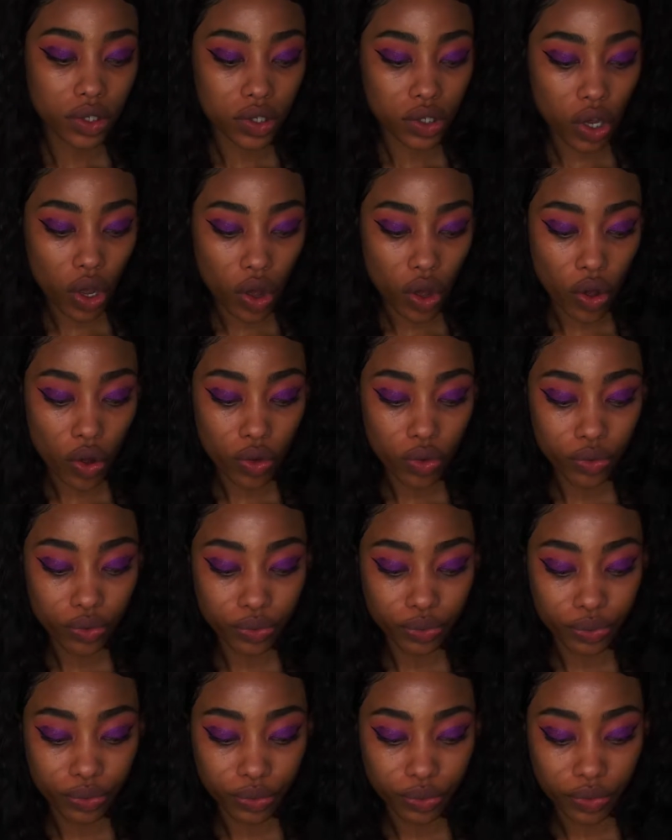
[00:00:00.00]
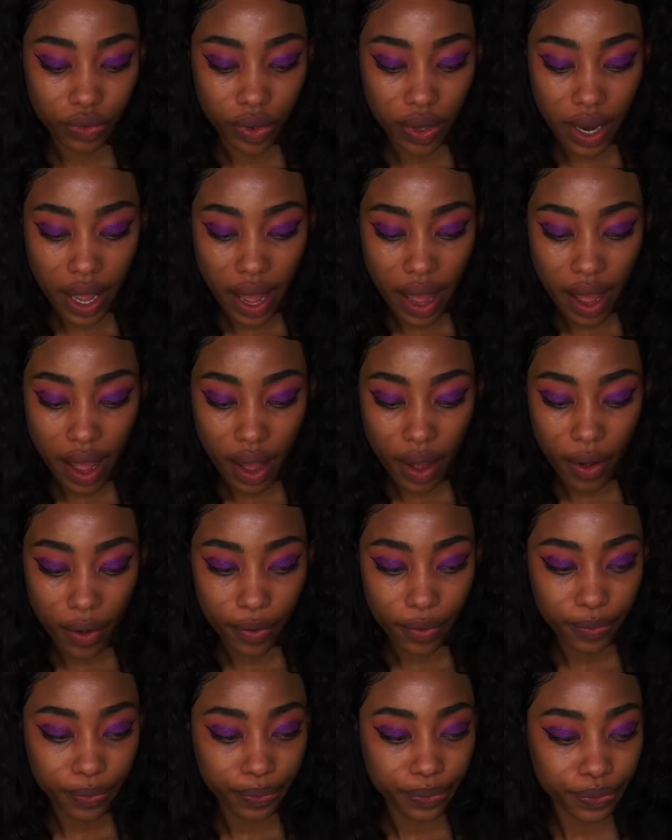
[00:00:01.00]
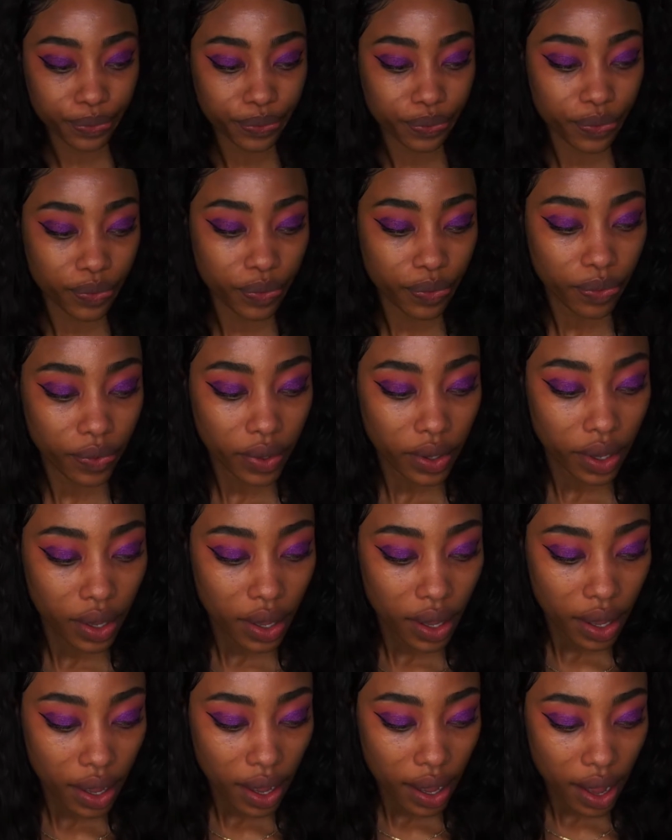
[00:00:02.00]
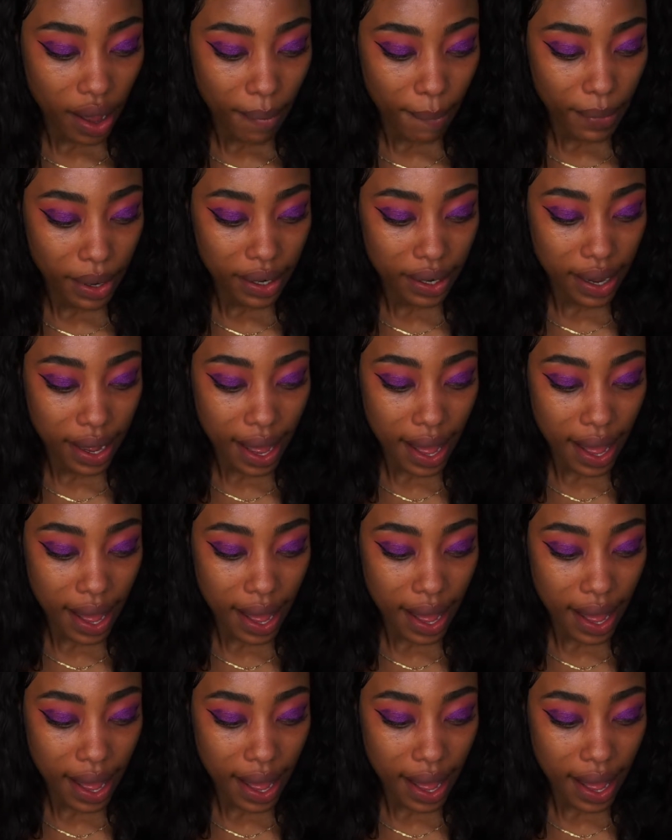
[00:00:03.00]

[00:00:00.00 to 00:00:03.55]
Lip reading: So now I'm gonna